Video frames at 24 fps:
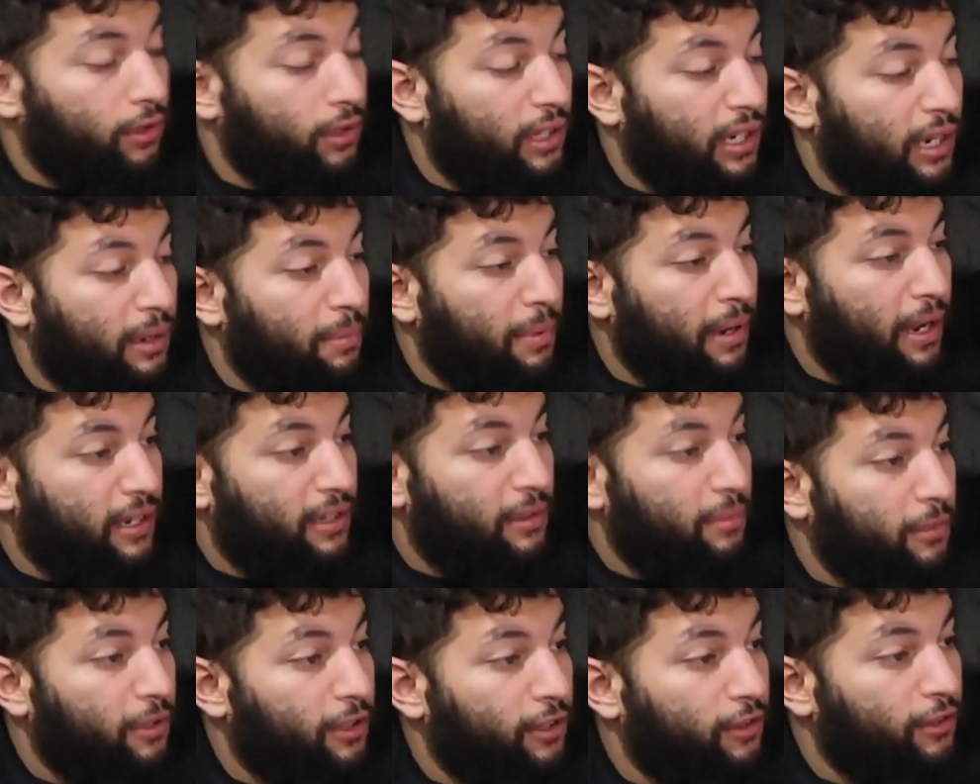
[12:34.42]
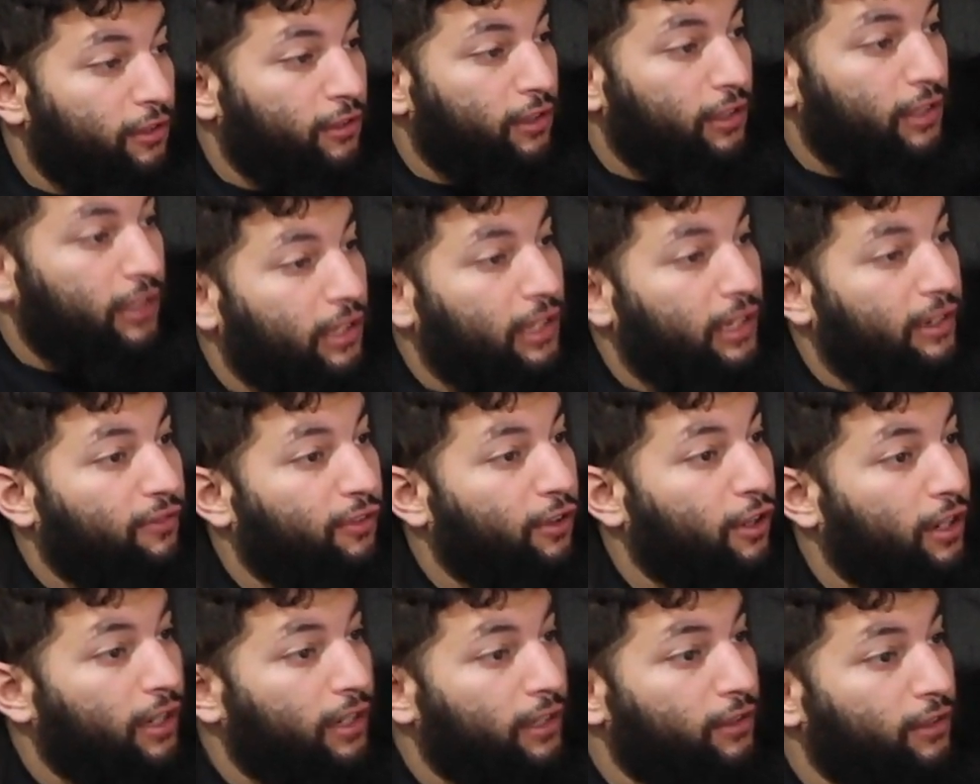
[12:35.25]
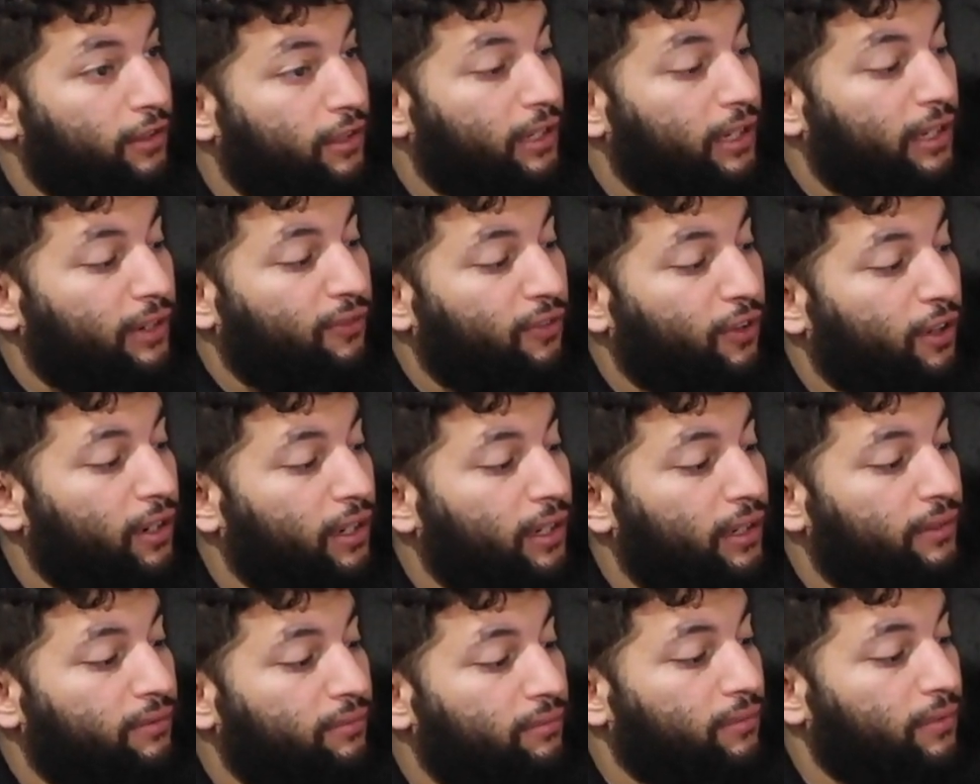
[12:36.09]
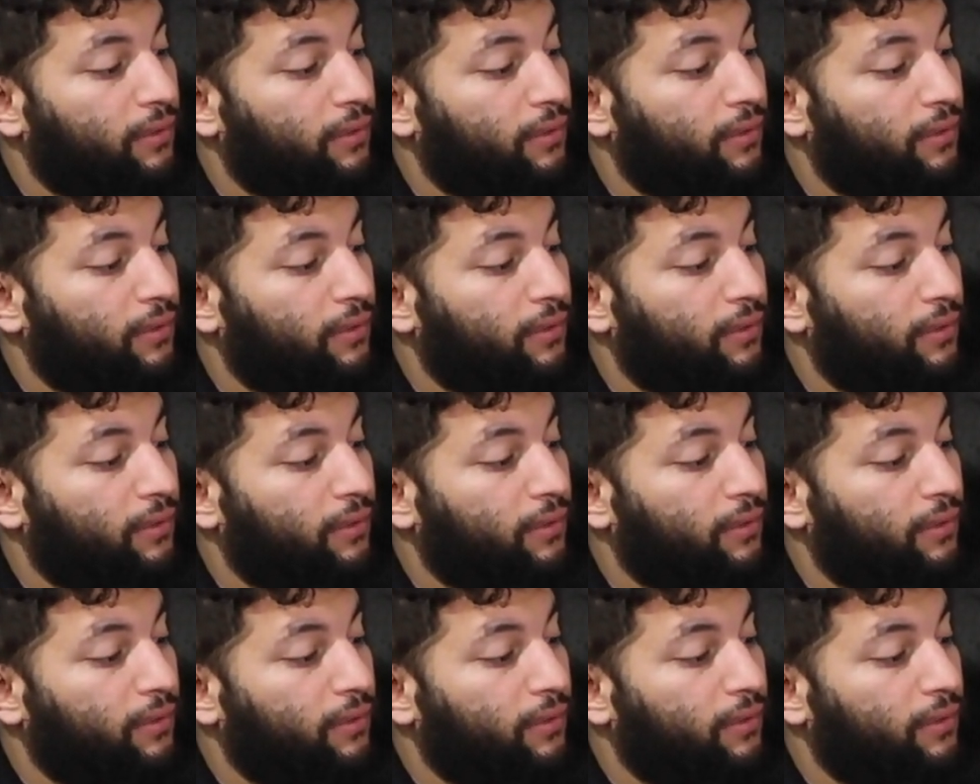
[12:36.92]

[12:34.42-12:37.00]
you kept asking me, you can leave early? You can leave early?